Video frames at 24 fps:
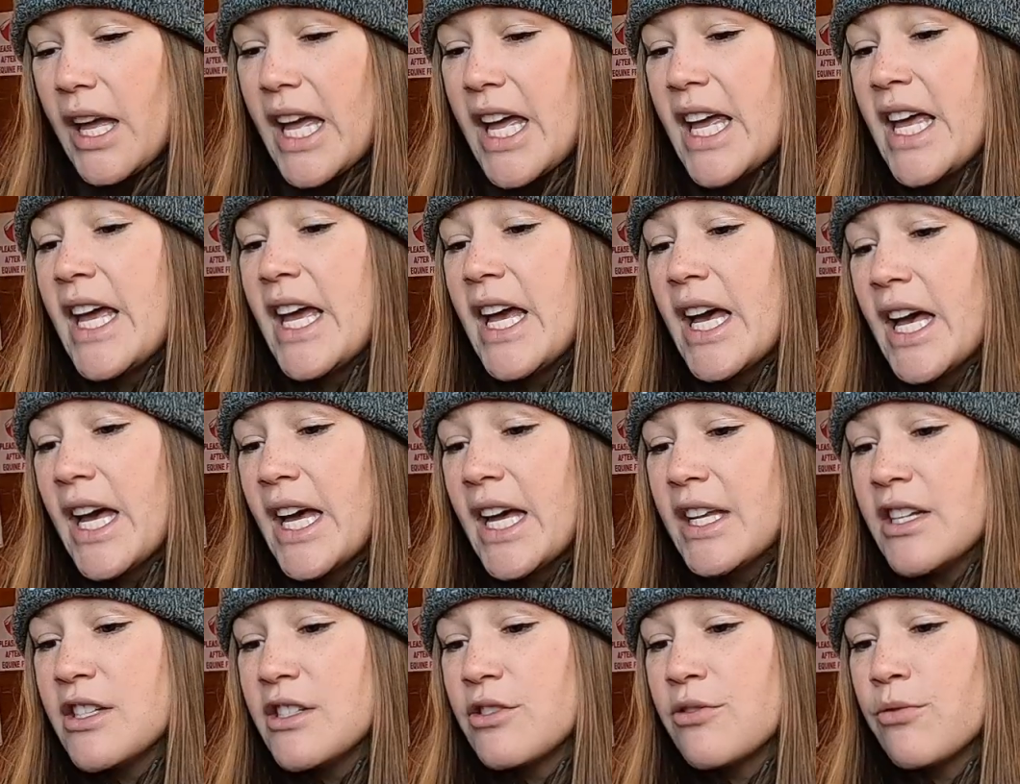
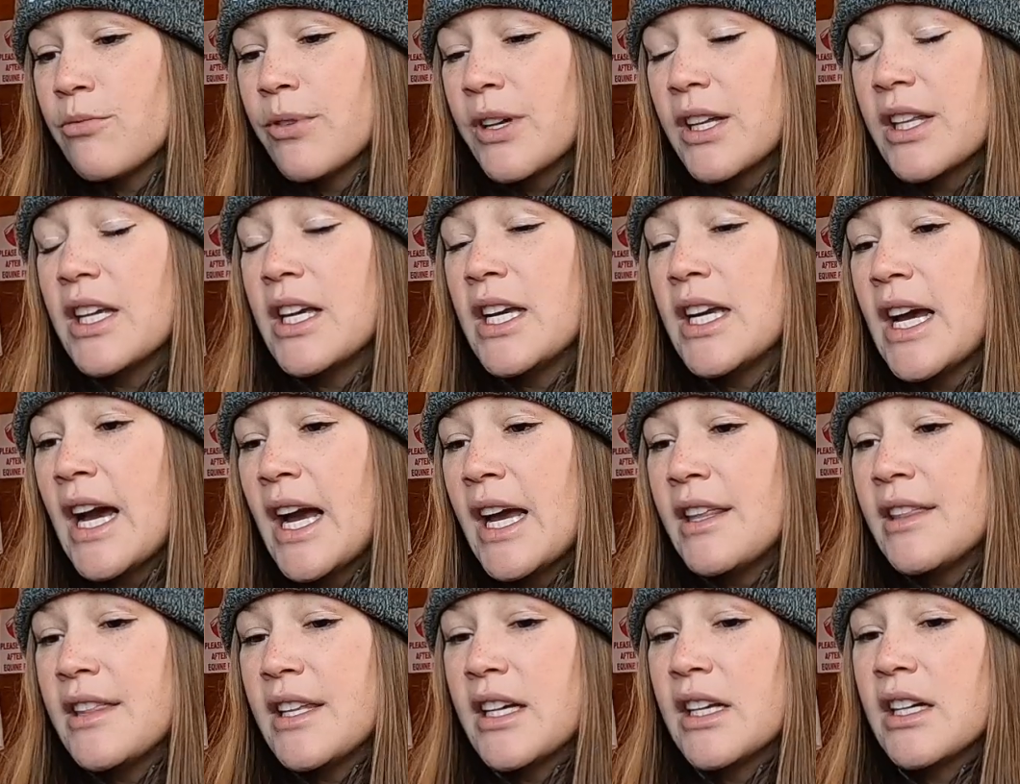And really,
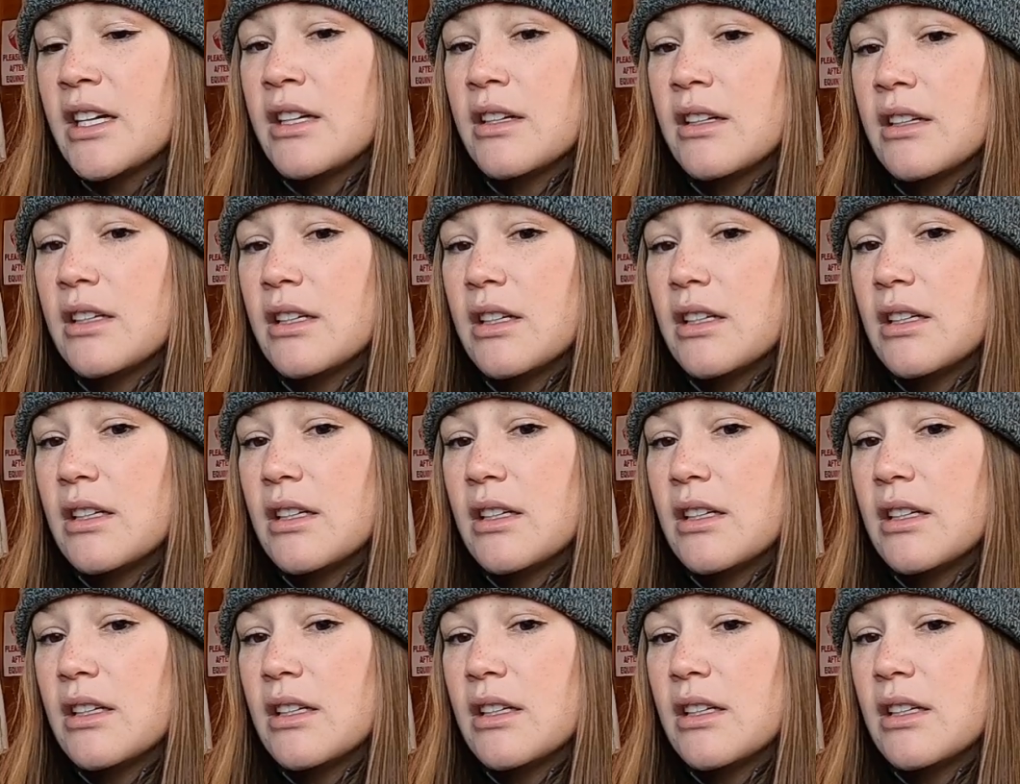I think